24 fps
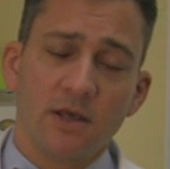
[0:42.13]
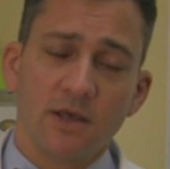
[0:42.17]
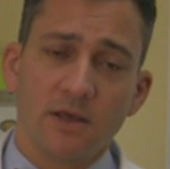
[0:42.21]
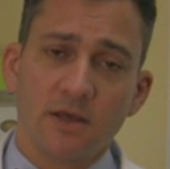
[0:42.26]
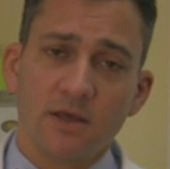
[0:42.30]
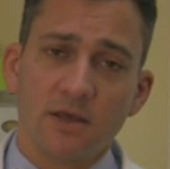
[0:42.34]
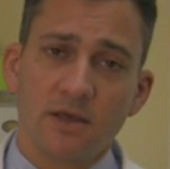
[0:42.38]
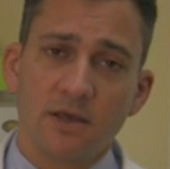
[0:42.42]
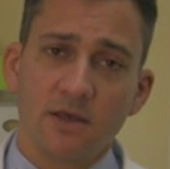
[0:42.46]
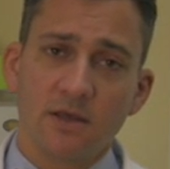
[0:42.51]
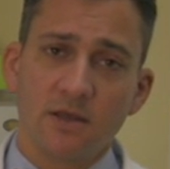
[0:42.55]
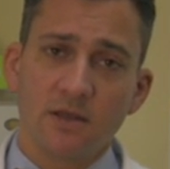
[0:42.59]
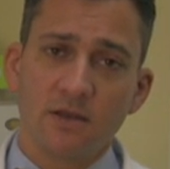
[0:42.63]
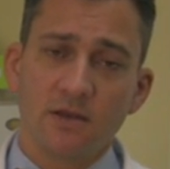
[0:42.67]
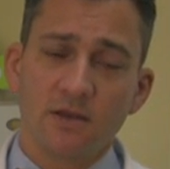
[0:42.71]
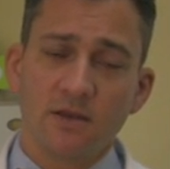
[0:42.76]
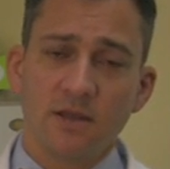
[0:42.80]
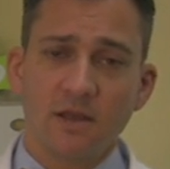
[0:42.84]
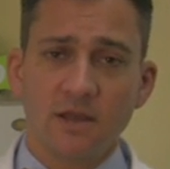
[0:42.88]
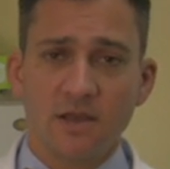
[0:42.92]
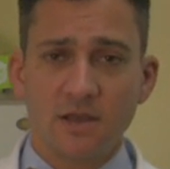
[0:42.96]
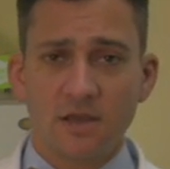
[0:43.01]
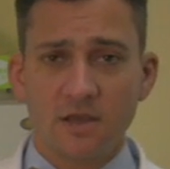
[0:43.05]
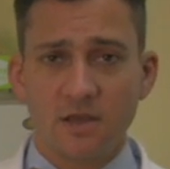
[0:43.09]
and
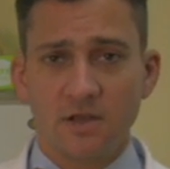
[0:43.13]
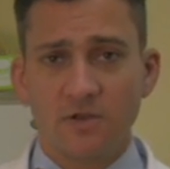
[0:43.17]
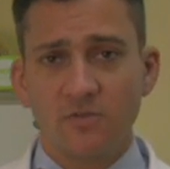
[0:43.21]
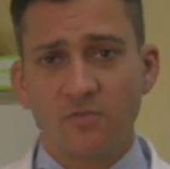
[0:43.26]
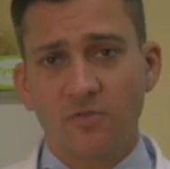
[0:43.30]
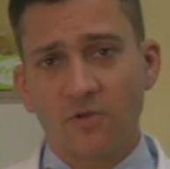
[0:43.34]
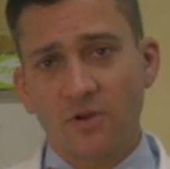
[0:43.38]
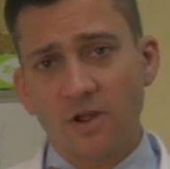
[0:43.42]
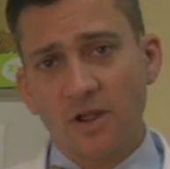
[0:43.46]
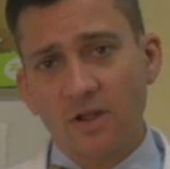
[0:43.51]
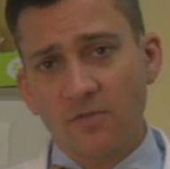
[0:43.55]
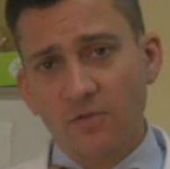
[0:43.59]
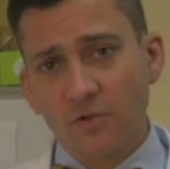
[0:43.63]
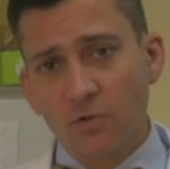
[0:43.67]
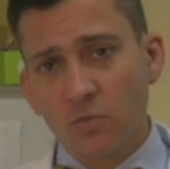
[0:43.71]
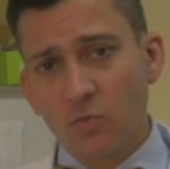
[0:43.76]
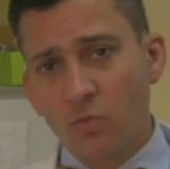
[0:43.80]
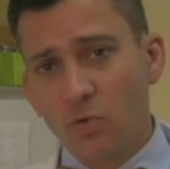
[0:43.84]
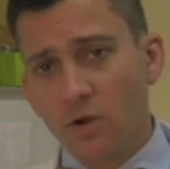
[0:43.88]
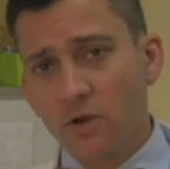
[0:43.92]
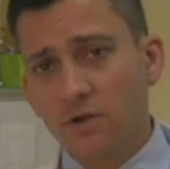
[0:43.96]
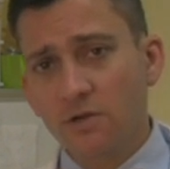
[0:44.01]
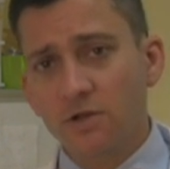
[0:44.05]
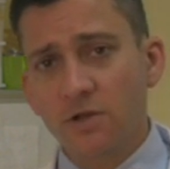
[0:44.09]
add, for every
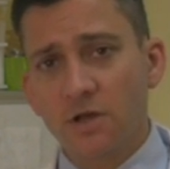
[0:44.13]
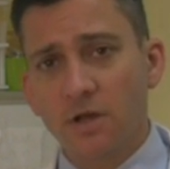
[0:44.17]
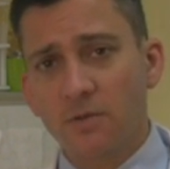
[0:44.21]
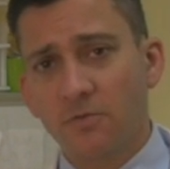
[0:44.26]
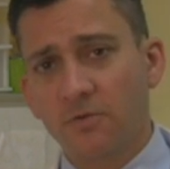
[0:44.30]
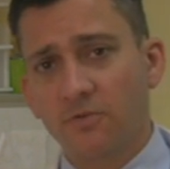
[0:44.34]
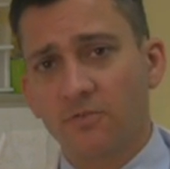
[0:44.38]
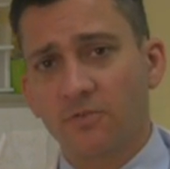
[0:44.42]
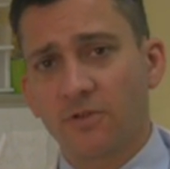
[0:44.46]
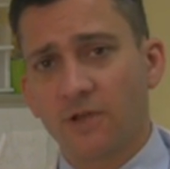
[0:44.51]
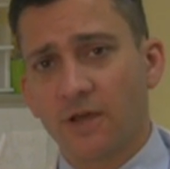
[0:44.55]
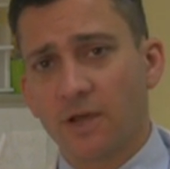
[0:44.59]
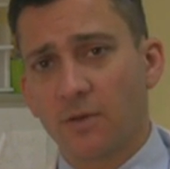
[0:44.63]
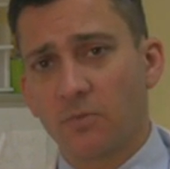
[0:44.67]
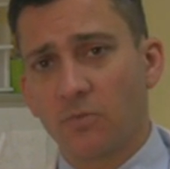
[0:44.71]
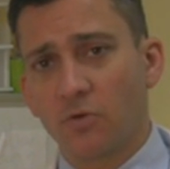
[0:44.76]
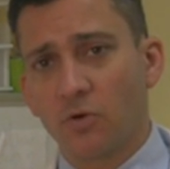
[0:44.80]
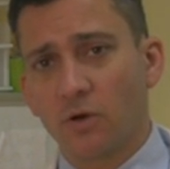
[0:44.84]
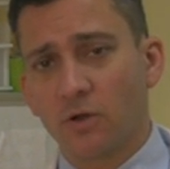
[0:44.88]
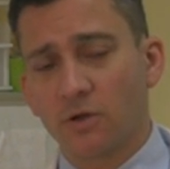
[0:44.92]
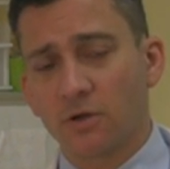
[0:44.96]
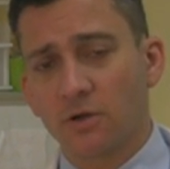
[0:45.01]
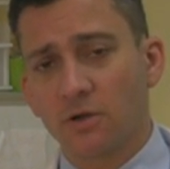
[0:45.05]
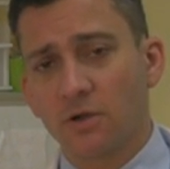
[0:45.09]
1 cup of tap
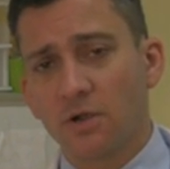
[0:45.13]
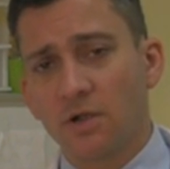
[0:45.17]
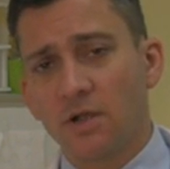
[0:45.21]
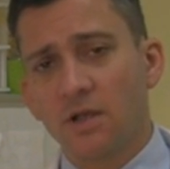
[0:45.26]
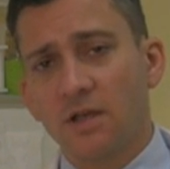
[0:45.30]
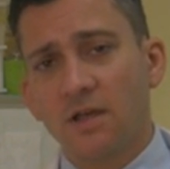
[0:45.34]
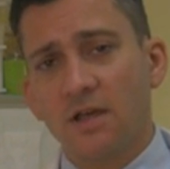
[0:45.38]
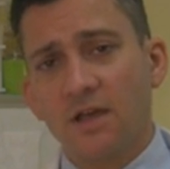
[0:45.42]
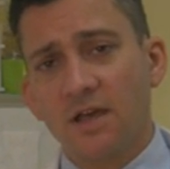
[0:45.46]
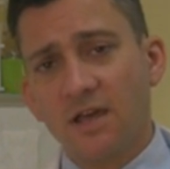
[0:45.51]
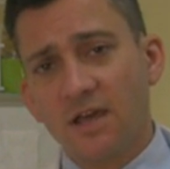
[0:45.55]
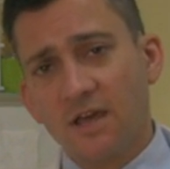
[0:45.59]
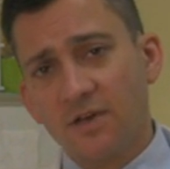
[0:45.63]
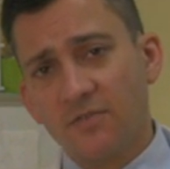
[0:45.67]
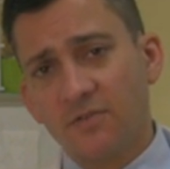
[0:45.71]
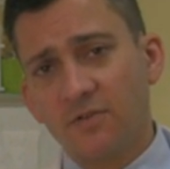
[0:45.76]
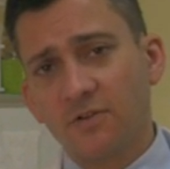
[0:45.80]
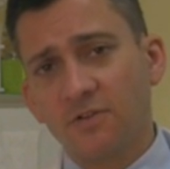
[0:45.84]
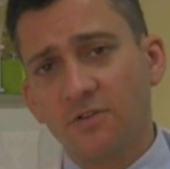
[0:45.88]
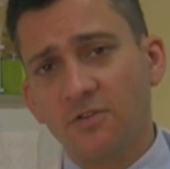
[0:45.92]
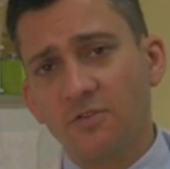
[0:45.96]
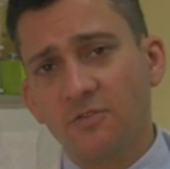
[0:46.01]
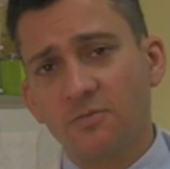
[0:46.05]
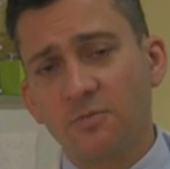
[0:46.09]
water, a half a
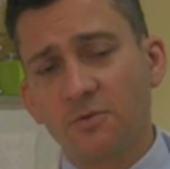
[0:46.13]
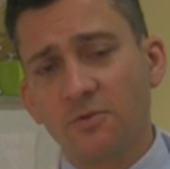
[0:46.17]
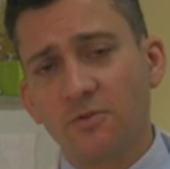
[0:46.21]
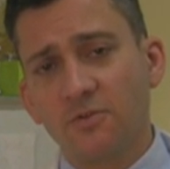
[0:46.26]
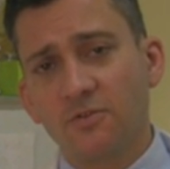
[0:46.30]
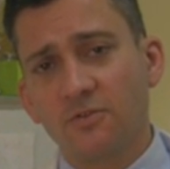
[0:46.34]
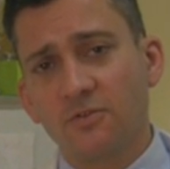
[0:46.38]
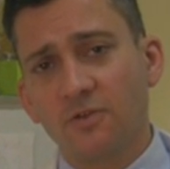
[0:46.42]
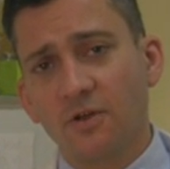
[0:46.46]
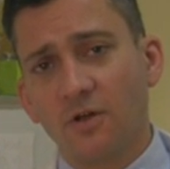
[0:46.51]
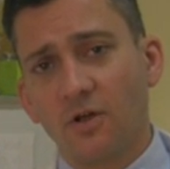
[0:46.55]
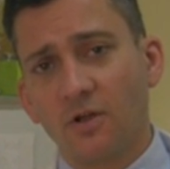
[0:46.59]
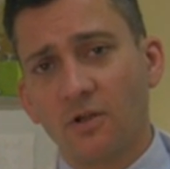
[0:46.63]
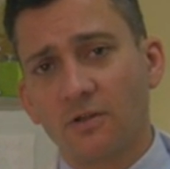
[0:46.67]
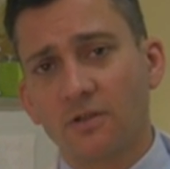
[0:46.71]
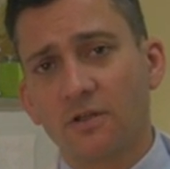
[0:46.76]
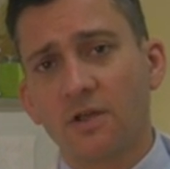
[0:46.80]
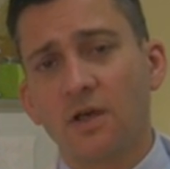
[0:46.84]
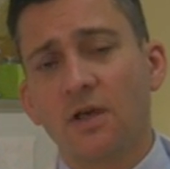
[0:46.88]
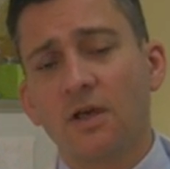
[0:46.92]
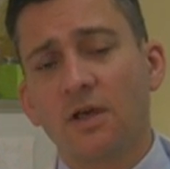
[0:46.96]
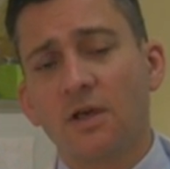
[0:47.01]
teaspoon of salt.